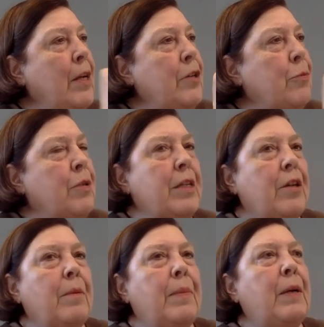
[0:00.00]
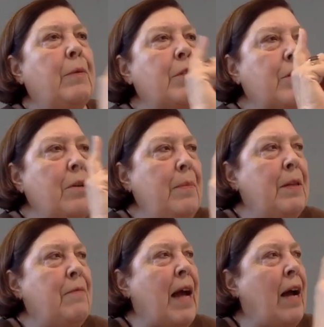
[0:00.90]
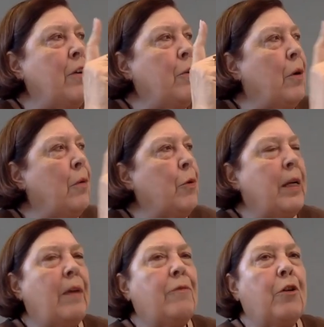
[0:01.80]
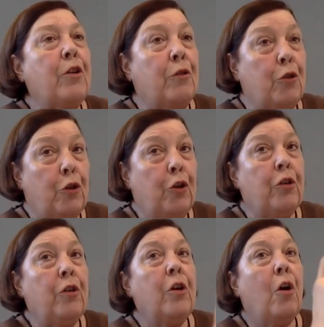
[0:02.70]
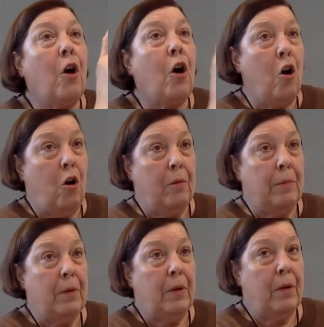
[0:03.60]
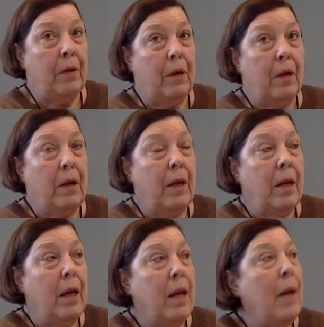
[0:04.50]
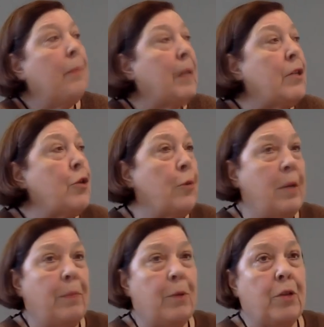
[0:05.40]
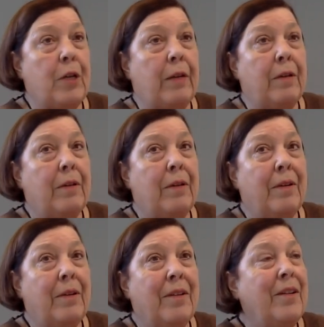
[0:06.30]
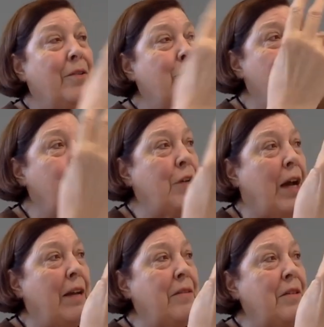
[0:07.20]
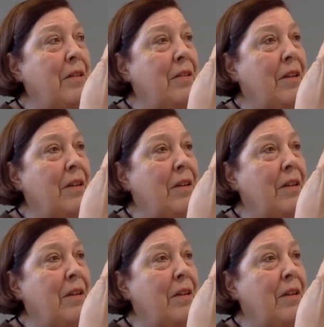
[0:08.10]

much was it going to be? It was going to be the value of whatever you took or harm, plus 20%, two times.